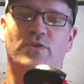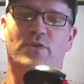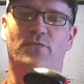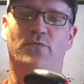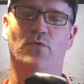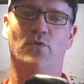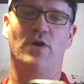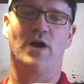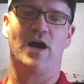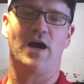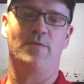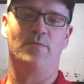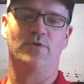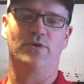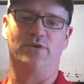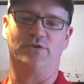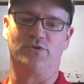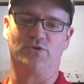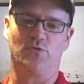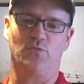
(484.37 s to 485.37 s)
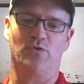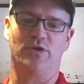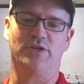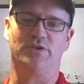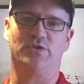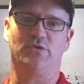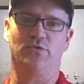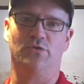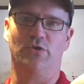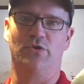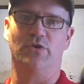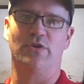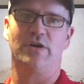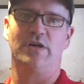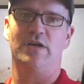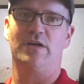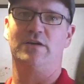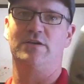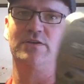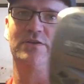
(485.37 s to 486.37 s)
The 4 hybrid is 22
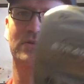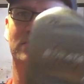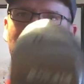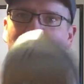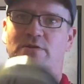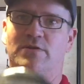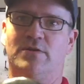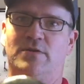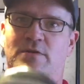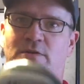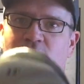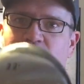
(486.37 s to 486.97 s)
degrees.